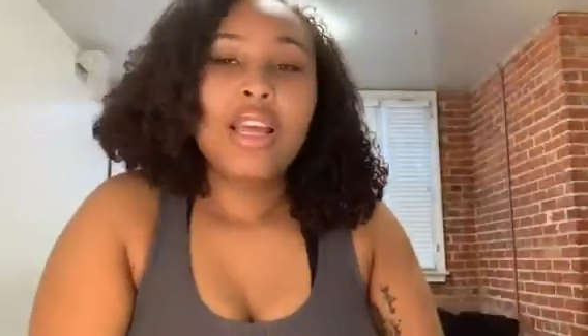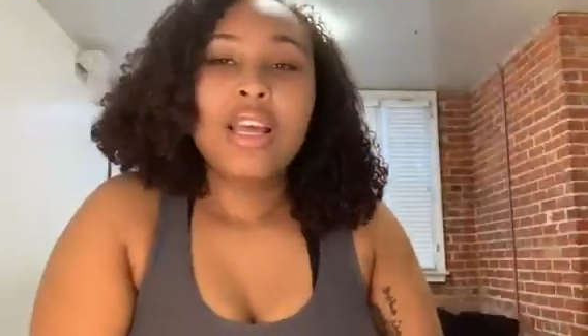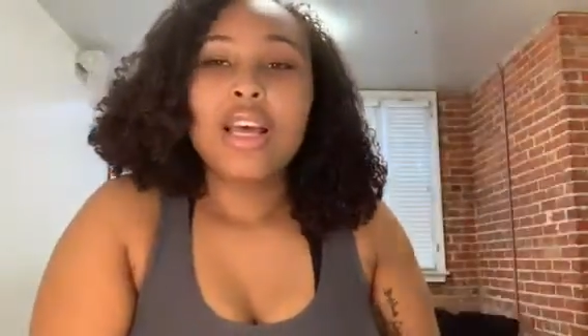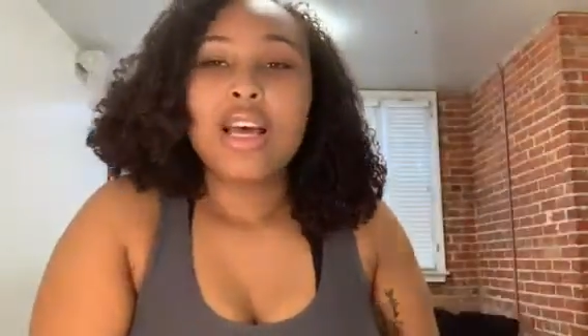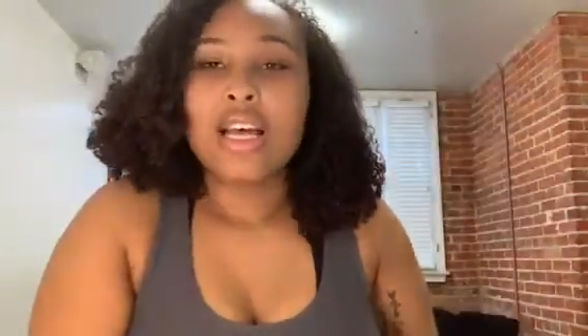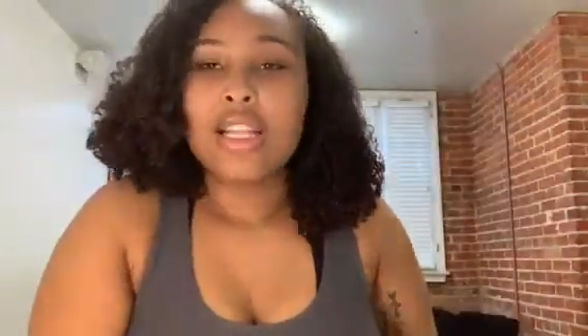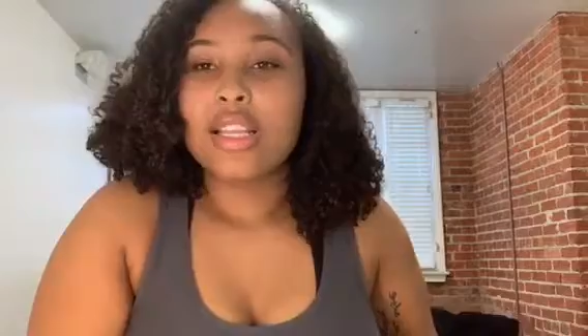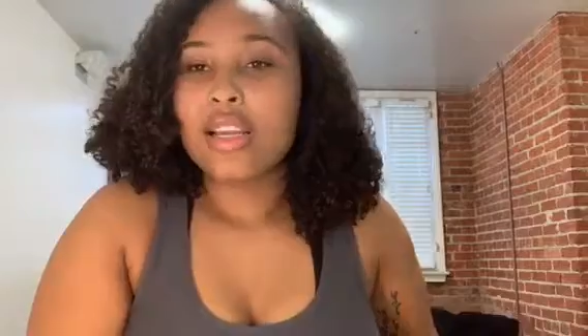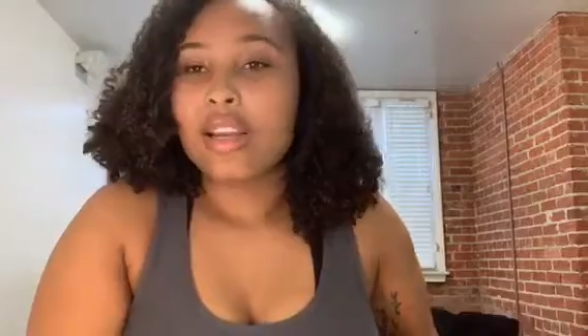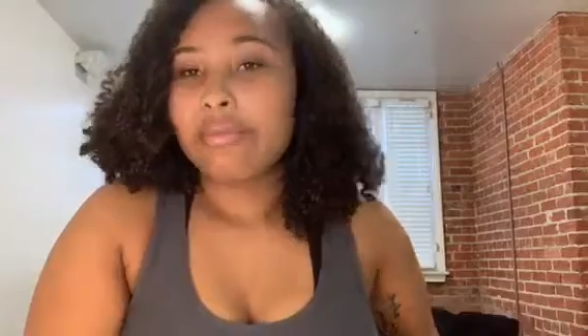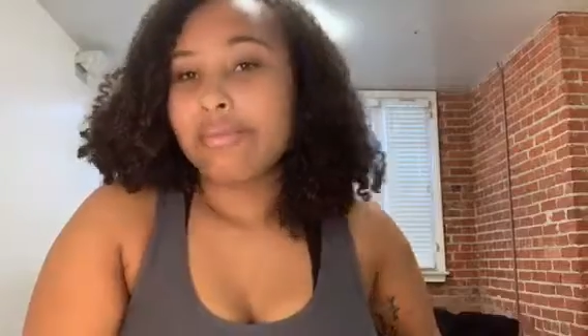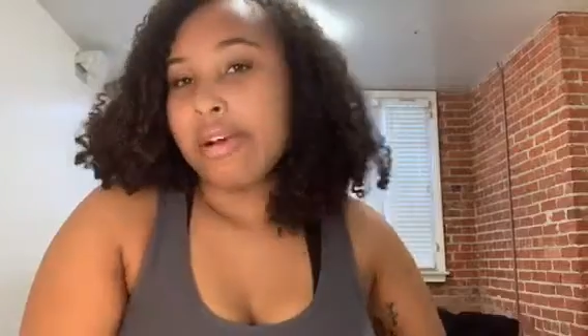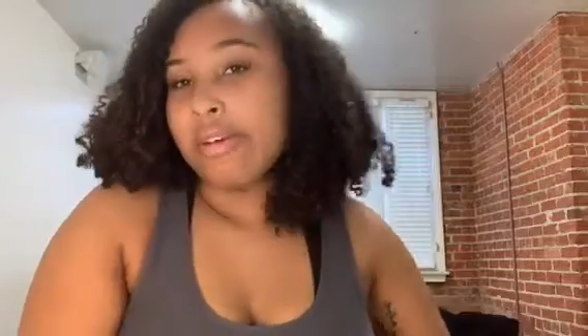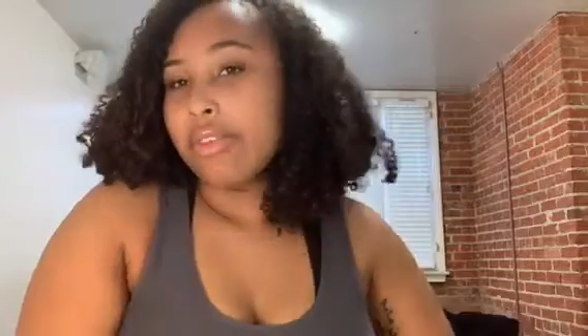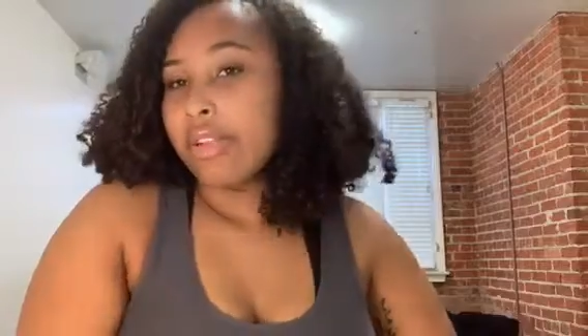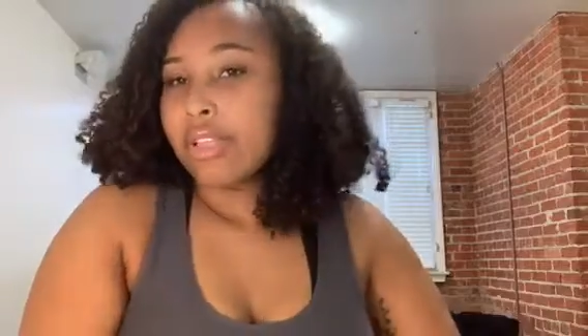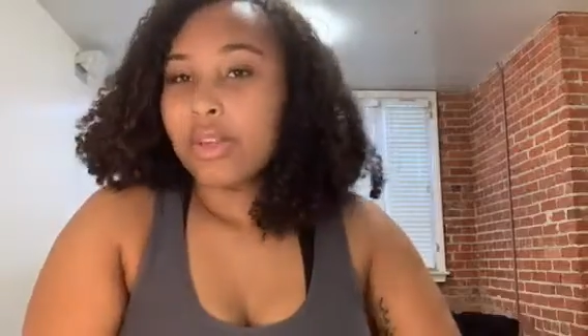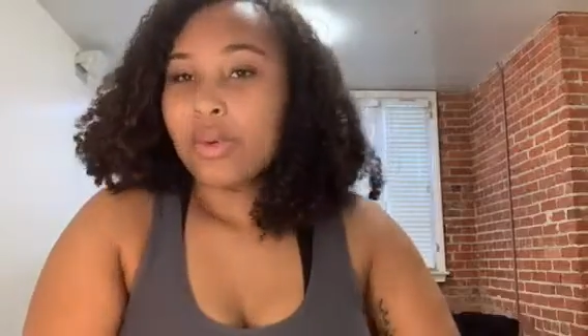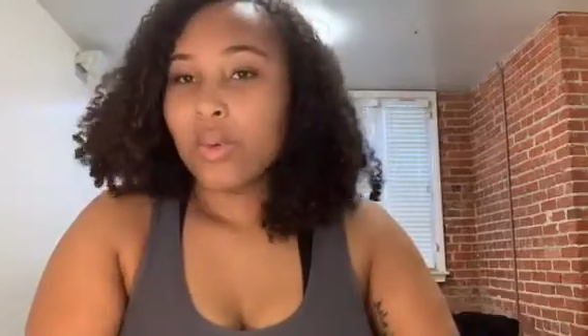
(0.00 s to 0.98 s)
I think I found
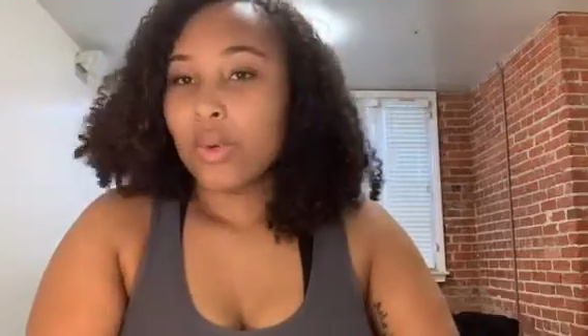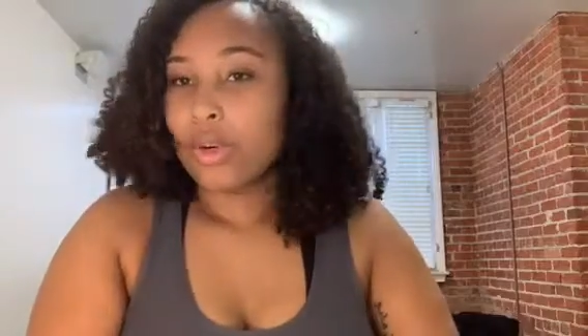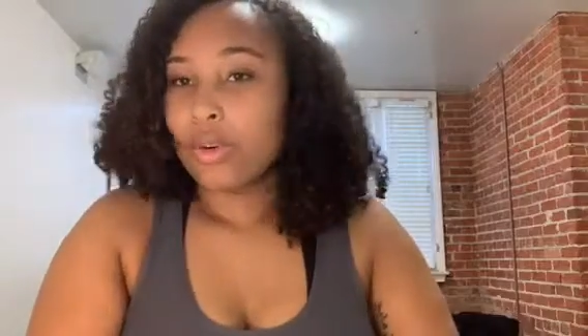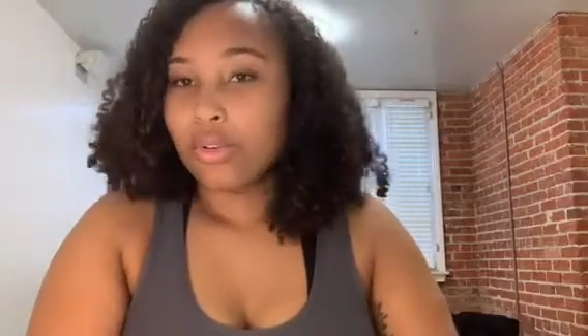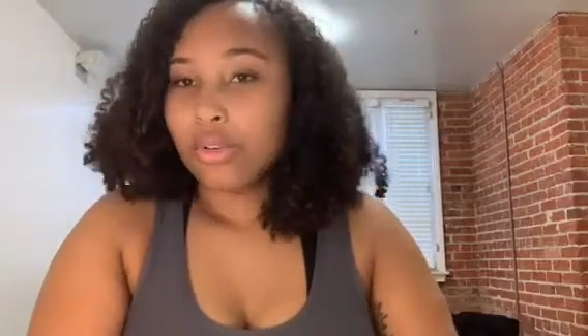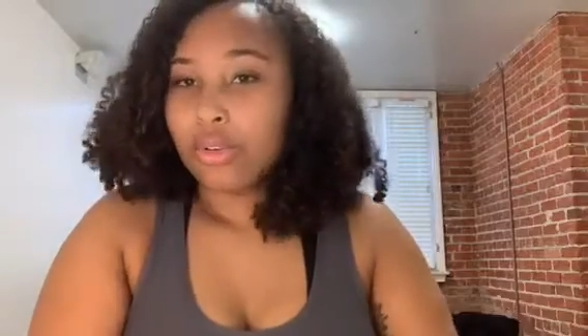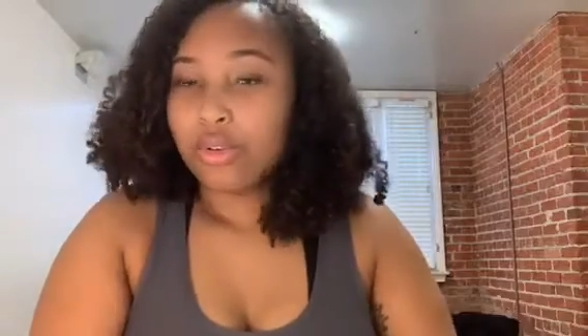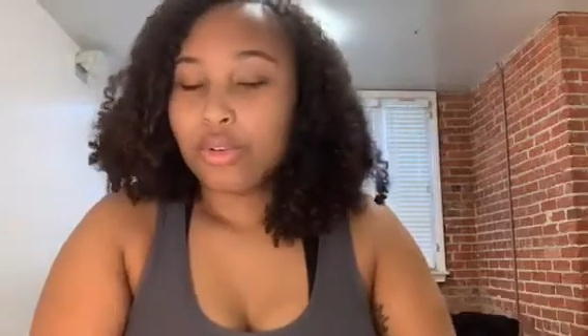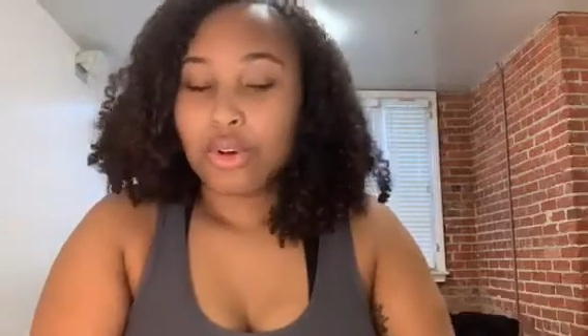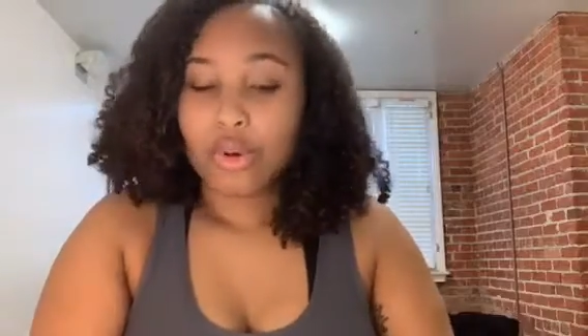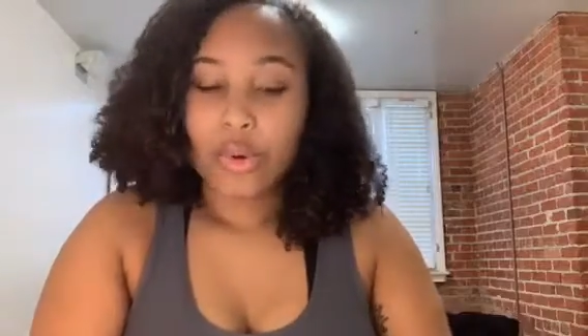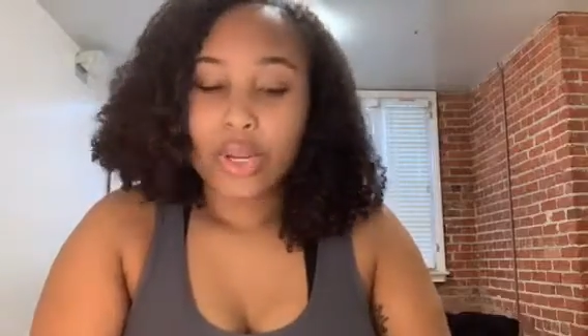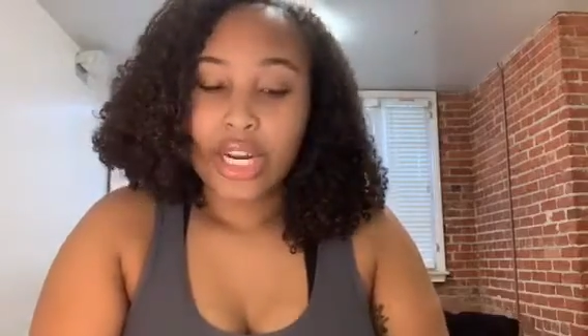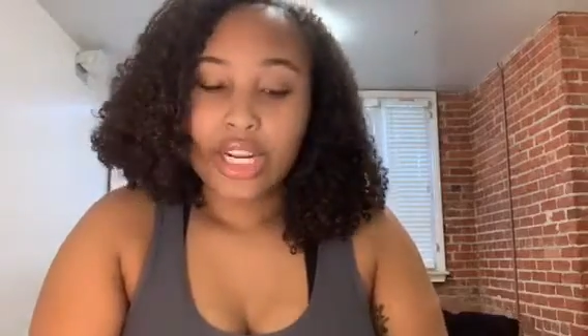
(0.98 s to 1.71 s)
it somewhere on Google and